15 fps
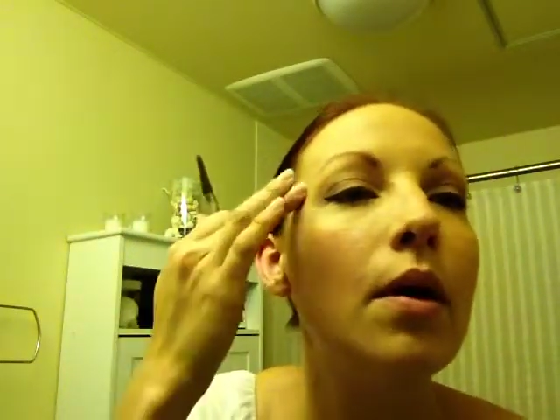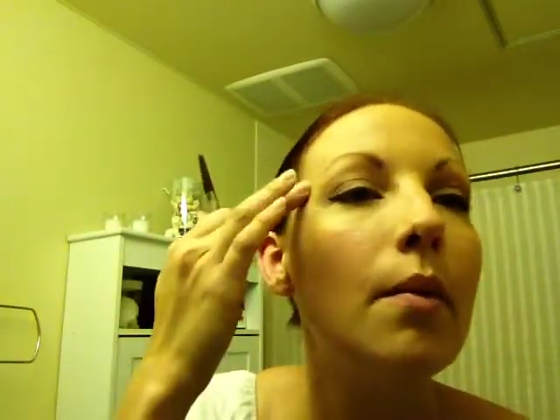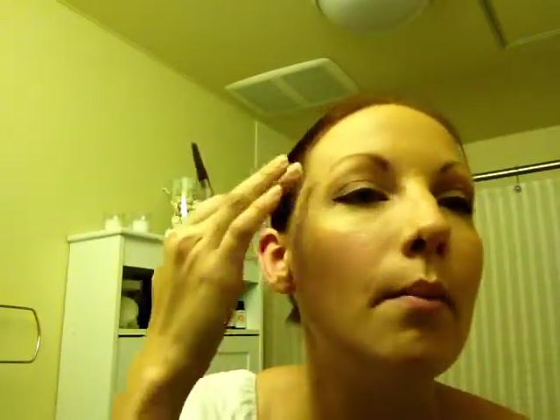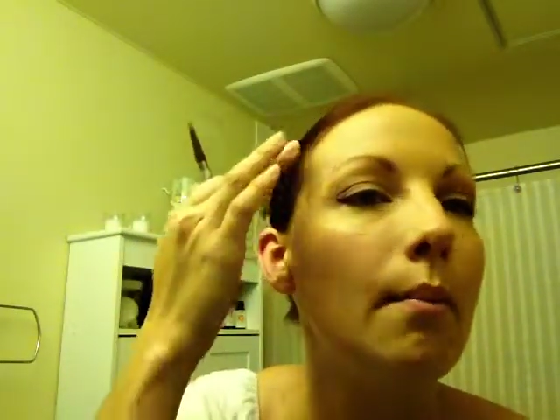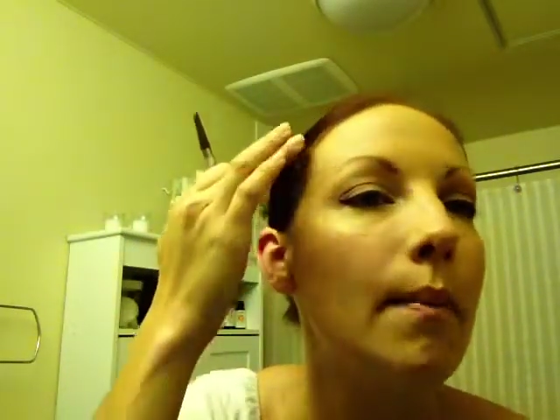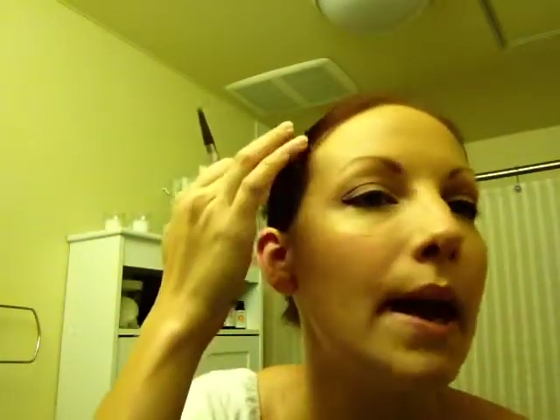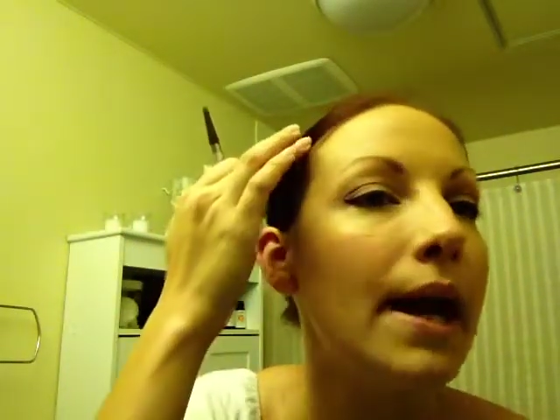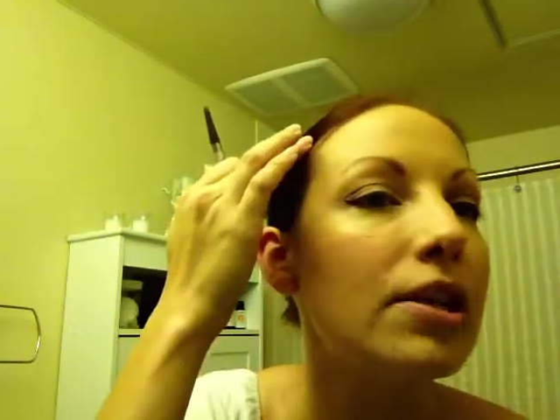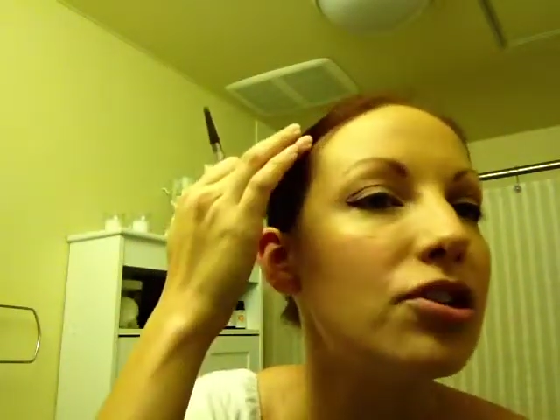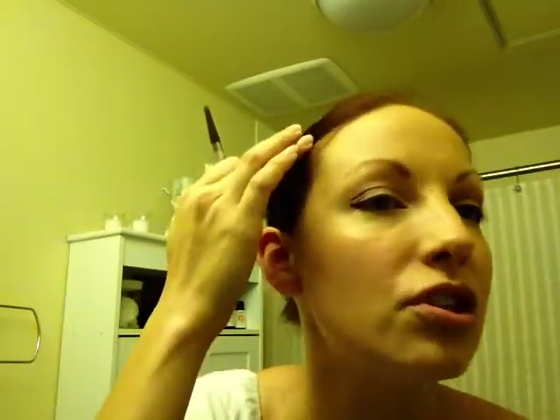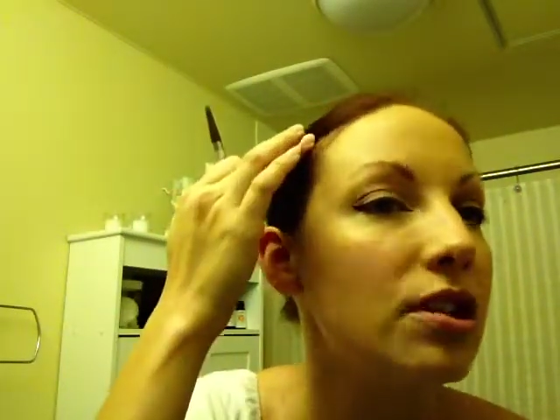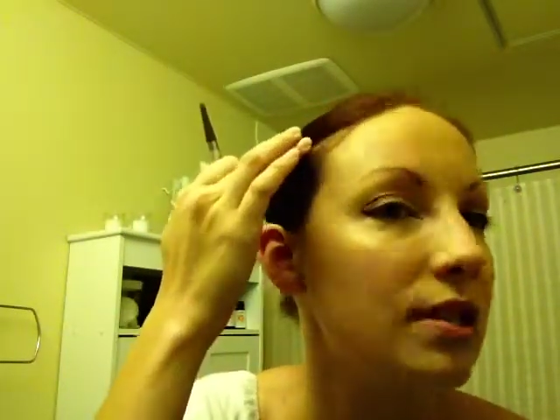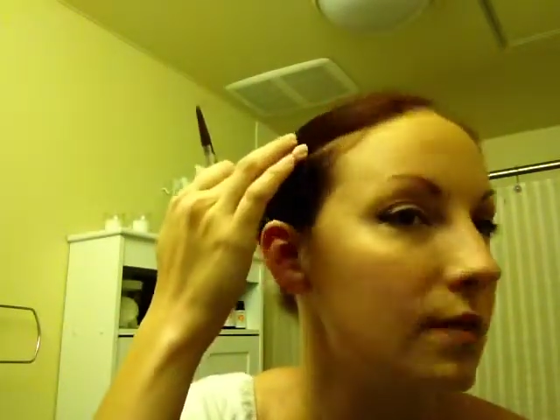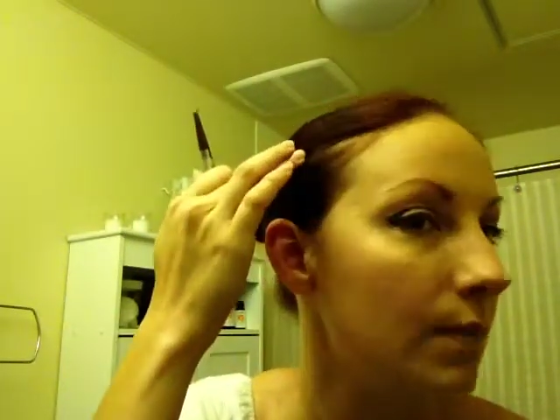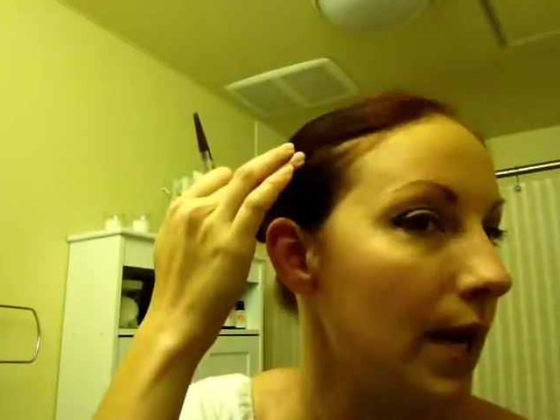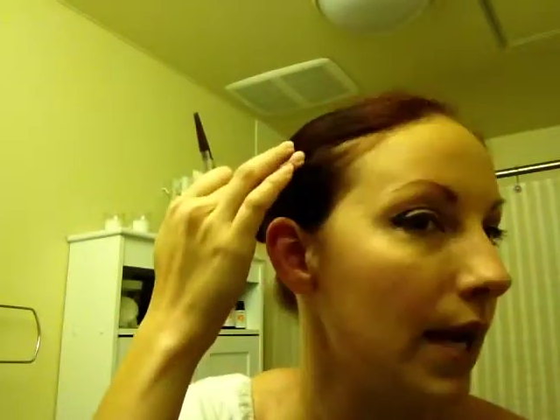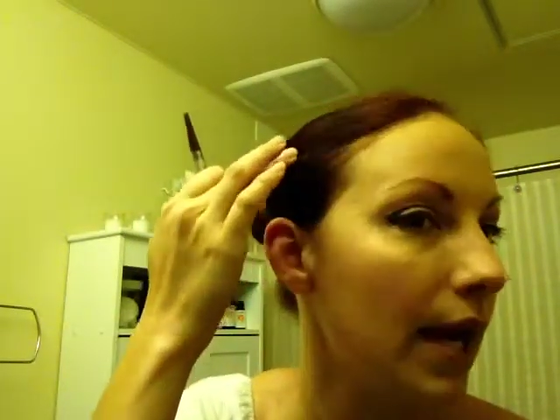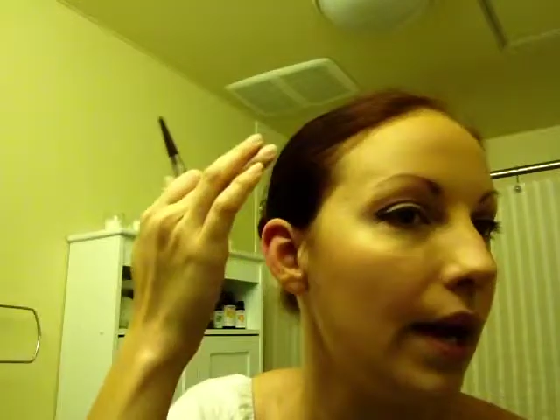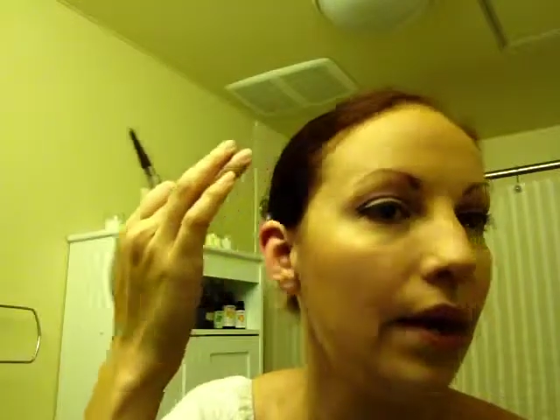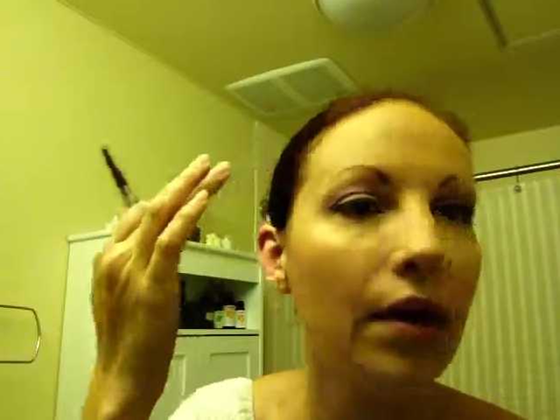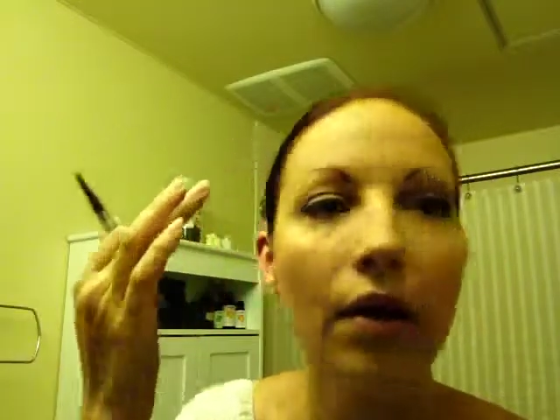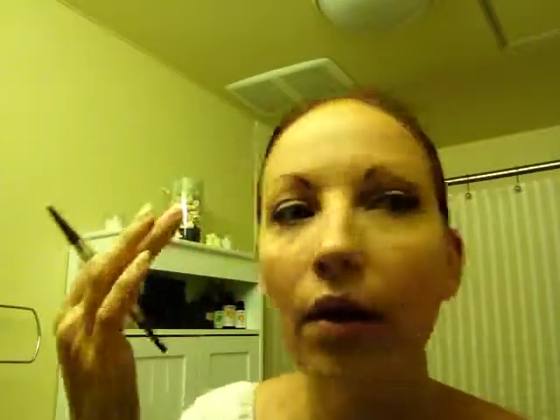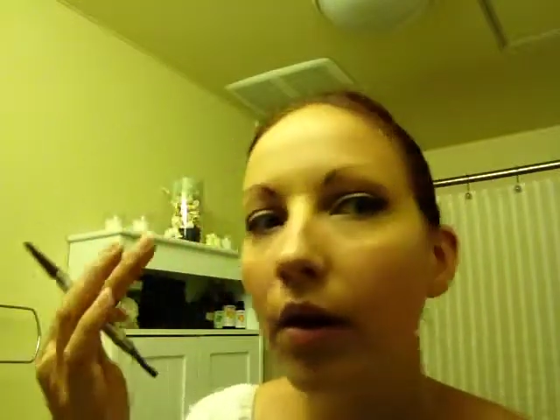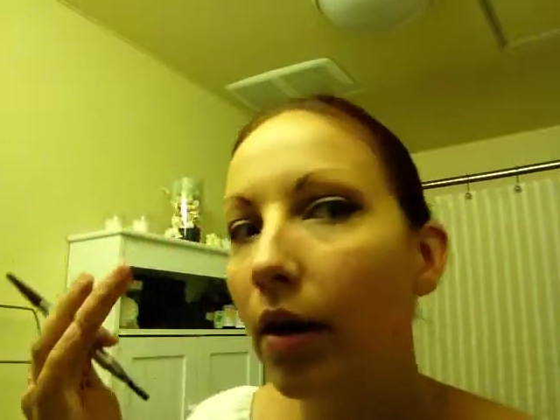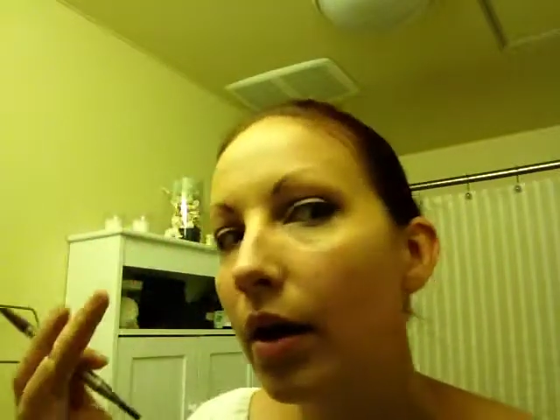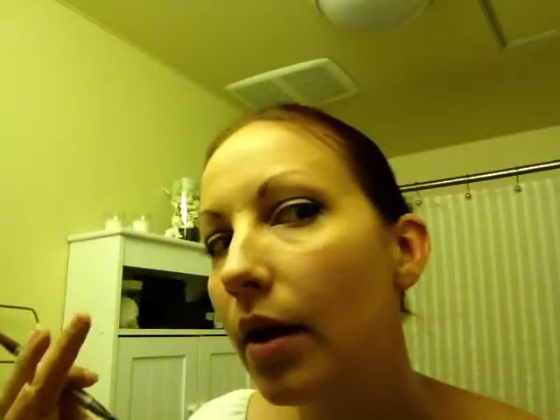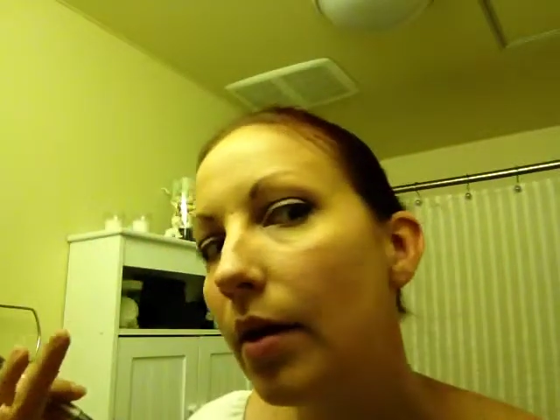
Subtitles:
matches my hair